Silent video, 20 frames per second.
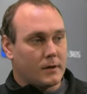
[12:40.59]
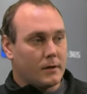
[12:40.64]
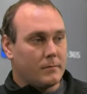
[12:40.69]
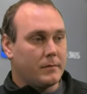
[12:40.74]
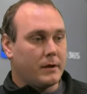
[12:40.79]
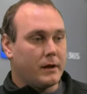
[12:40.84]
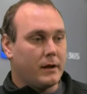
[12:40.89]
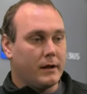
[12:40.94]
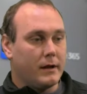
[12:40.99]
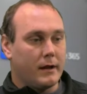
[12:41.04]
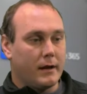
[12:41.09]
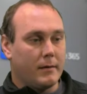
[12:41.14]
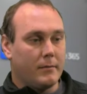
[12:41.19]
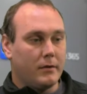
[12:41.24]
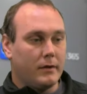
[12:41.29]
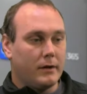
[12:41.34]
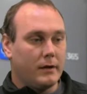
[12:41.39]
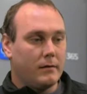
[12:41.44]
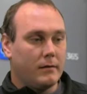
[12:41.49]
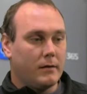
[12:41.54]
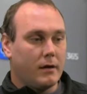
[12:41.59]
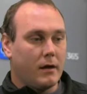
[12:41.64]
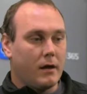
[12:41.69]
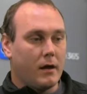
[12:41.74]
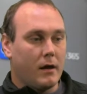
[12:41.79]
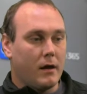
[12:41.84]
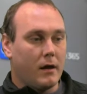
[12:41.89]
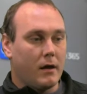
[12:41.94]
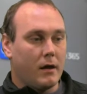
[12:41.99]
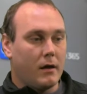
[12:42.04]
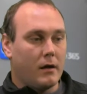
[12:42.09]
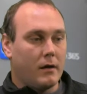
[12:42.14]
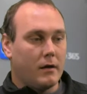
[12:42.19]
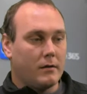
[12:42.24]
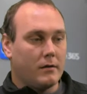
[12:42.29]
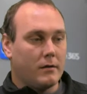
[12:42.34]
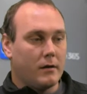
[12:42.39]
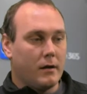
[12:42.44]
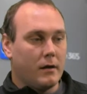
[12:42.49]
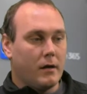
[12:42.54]
Hit Emily, and
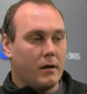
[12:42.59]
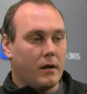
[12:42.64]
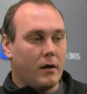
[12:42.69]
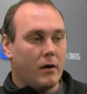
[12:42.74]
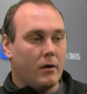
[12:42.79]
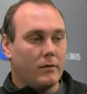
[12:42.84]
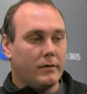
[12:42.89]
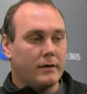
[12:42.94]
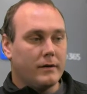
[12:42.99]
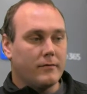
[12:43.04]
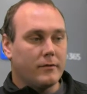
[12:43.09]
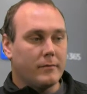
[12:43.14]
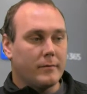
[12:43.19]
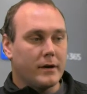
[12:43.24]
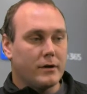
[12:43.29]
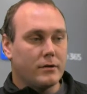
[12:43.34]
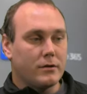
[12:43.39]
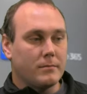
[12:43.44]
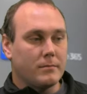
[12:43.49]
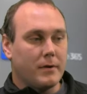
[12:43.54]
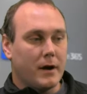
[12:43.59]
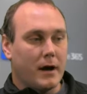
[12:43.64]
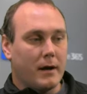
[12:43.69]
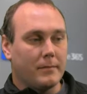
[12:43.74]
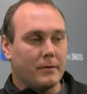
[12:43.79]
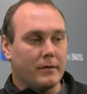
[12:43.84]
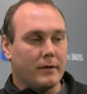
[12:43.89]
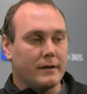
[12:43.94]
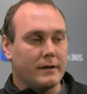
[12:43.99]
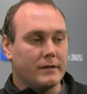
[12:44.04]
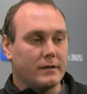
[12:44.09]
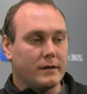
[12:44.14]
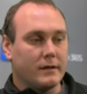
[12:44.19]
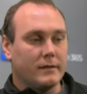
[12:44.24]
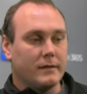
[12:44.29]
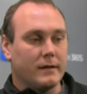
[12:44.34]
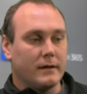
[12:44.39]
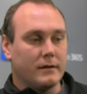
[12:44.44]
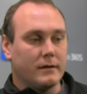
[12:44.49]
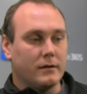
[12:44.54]
all the information populates in
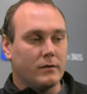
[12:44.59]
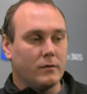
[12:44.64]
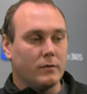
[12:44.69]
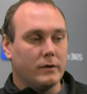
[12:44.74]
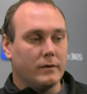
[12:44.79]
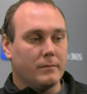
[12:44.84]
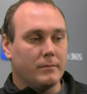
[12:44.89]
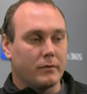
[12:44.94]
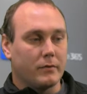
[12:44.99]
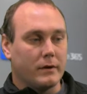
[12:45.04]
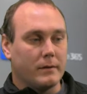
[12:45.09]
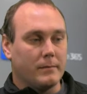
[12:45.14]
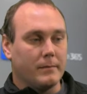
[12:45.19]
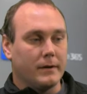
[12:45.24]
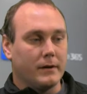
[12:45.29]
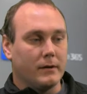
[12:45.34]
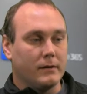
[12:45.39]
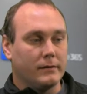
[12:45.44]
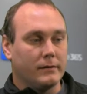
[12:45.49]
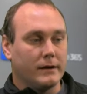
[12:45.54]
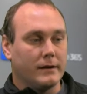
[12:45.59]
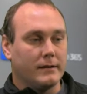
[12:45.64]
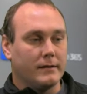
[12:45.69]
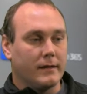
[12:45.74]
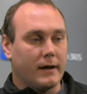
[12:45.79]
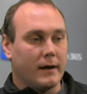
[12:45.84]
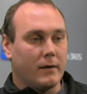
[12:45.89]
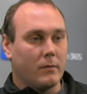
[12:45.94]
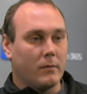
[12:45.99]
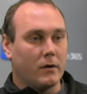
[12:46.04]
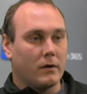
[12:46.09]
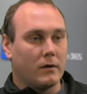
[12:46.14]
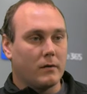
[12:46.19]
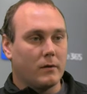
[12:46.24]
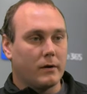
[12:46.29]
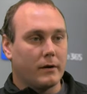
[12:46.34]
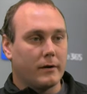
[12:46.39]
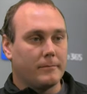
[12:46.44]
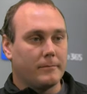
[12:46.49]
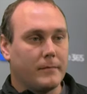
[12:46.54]
that you would pre-build into that work
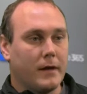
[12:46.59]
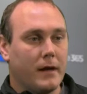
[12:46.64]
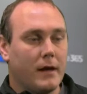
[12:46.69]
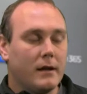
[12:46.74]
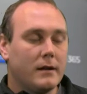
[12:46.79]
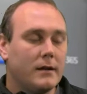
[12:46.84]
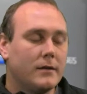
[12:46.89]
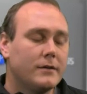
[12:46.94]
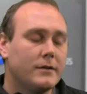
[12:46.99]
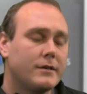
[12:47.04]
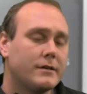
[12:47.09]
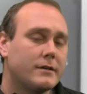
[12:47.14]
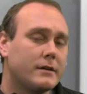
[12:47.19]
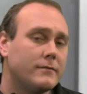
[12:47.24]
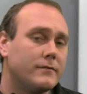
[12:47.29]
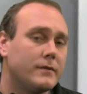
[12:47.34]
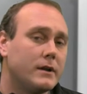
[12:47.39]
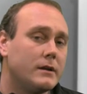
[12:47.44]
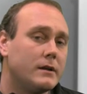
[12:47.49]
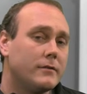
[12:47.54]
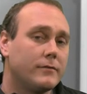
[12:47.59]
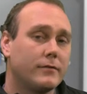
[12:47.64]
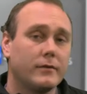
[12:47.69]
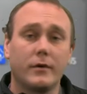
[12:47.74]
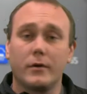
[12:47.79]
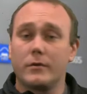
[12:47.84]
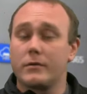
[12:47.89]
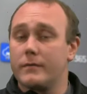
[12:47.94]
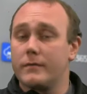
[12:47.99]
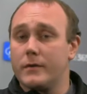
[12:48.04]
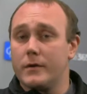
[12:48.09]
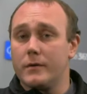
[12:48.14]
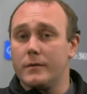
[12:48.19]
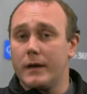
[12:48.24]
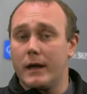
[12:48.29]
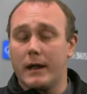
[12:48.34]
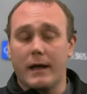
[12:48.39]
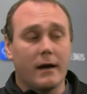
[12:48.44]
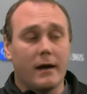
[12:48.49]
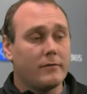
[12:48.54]
order. Now this is convenient for those of you
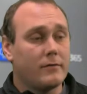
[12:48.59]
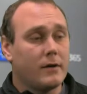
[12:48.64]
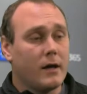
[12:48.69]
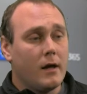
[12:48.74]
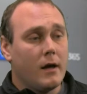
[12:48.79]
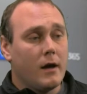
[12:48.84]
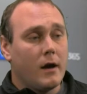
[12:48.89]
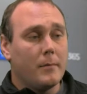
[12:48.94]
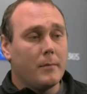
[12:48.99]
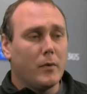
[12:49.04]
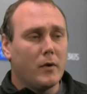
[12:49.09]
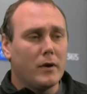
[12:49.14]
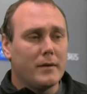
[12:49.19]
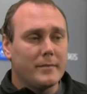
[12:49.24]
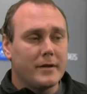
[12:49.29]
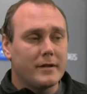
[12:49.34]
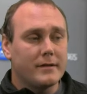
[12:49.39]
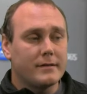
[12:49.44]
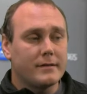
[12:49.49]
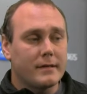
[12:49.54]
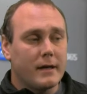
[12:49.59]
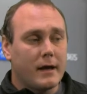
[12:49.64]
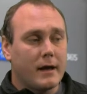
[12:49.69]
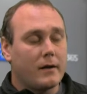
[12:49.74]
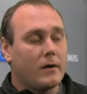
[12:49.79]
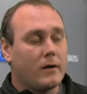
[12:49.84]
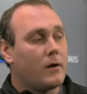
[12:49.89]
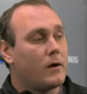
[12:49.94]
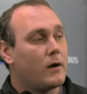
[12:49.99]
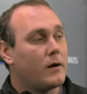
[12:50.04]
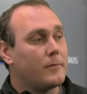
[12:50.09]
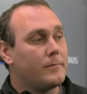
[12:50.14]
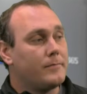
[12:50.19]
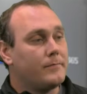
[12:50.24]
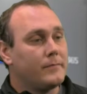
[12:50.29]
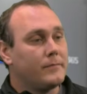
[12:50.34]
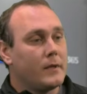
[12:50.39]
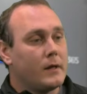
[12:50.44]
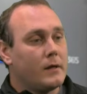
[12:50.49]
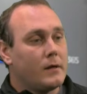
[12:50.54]
that have appointments that are
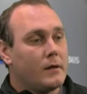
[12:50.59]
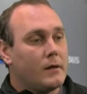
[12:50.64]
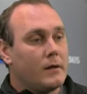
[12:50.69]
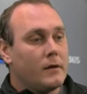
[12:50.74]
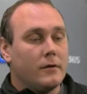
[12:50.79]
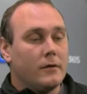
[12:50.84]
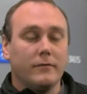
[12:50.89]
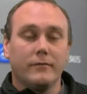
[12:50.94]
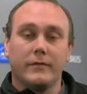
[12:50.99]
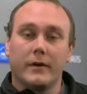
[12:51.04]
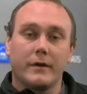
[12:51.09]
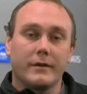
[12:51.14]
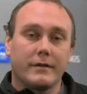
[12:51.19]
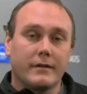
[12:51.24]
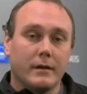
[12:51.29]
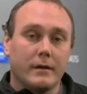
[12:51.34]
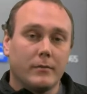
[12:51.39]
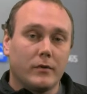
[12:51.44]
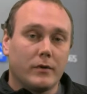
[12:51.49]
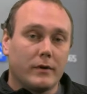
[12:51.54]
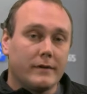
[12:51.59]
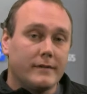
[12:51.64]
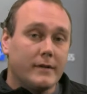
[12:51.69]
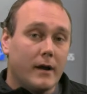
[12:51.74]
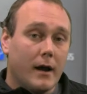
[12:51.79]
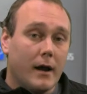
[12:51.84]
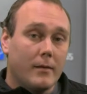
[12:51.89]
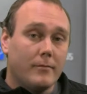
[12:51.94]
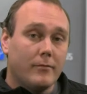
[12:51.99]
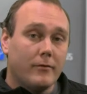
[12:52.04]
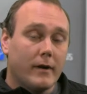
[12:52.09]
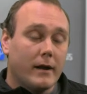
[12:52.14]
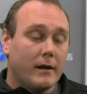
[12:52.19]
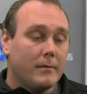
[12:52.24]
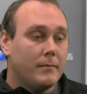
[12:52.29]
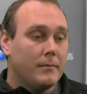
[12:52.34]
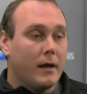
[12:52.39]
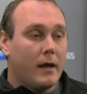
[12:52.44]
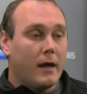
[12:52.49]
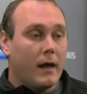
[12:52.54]
very similar in time
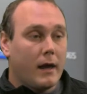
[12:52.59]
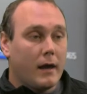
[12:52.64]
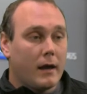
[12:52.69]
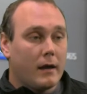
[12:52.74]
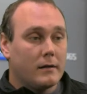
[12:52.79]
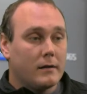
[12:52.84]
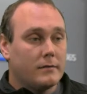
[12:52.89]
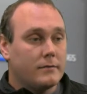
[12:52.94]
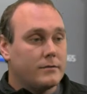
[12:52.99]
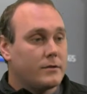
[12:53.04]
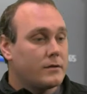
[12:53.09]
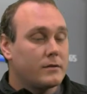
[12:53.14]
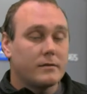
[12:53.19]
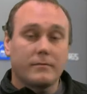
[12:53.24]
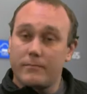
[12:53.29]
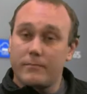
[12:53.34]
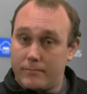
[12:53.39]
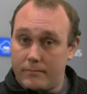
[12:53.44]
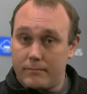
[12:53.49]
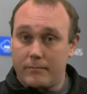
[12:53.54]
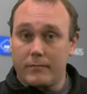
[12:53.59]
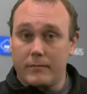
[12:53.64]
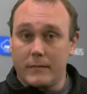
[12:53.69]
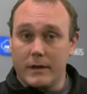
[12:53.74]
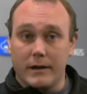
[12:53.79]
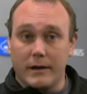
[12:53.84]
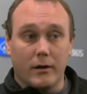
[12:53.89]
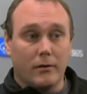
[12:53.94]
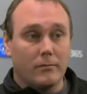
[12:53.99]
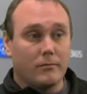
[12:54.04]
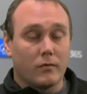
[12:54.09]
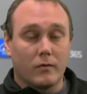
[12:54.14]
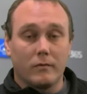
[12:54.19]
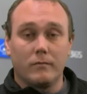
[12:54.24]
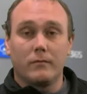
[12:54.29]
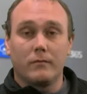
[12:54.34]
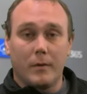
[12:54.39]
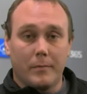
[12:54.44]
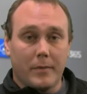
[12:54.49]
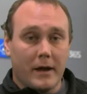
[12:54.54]
frame and just,
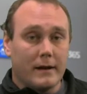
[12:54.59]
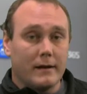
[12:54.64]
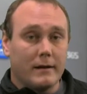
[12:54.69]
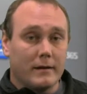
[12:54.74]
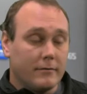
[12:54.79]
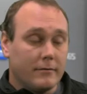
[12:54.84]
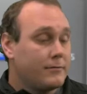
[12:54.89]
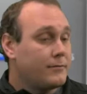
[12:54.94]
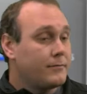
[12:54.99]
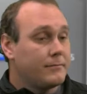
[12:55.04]
repetitive.